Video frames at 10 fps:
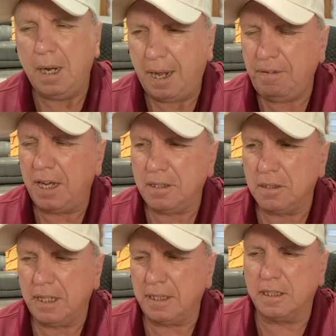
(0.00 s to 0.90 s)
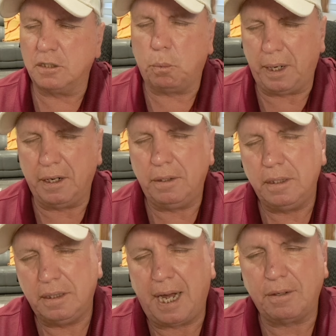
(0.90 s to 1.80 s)
And the other thing that's
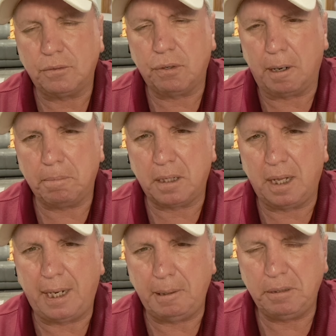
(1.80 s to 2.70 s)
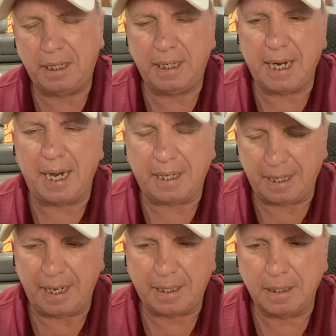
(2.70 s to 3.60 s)
weird, Donald Trump claims he got
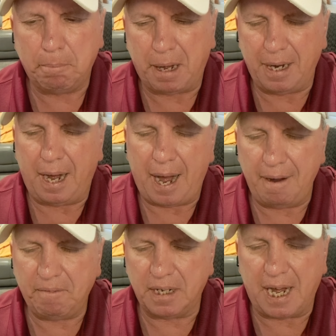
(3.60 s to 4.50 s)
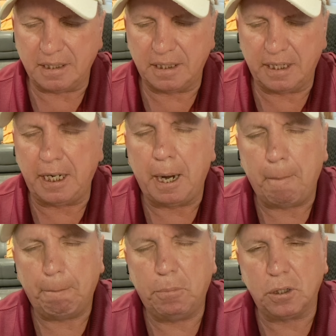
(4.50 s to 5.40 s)
nicked by a high-velocity
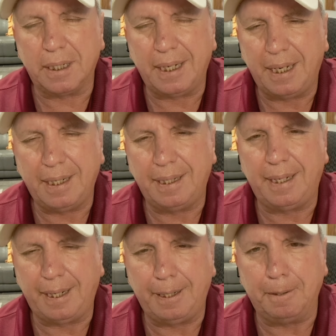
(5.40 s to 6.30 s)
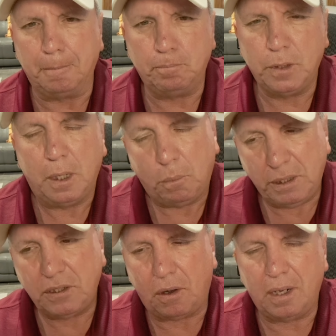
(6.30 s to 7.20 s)
bullet in the ear.
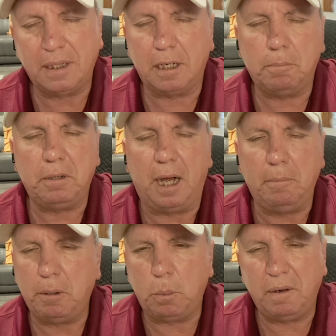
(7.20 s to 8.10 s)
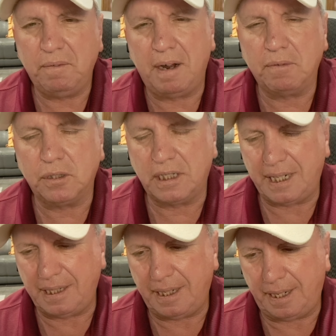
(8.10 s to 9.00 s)
We saw a little blood, but we've never
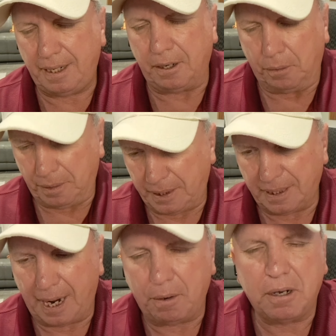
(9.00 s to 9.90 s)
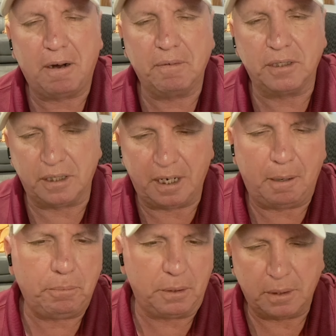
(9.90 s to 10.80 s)
seen the ear. He now covers it
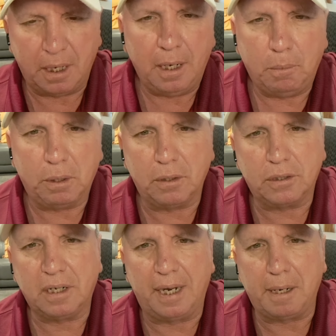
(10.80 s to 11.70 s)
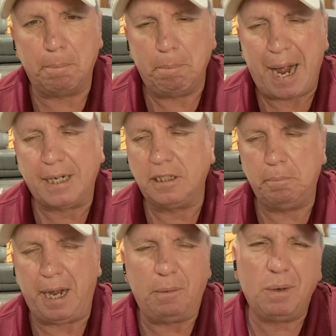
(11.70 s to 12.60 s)
up with what looks like a maxi
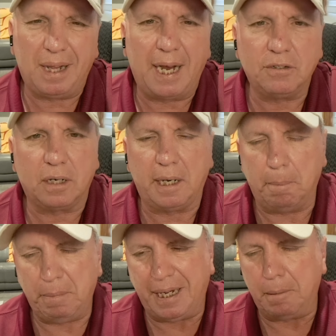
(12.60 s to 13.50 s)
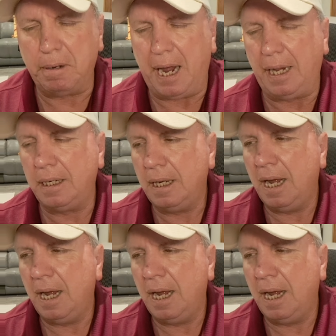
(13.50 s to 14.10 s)
pad, well, actually a mini pad.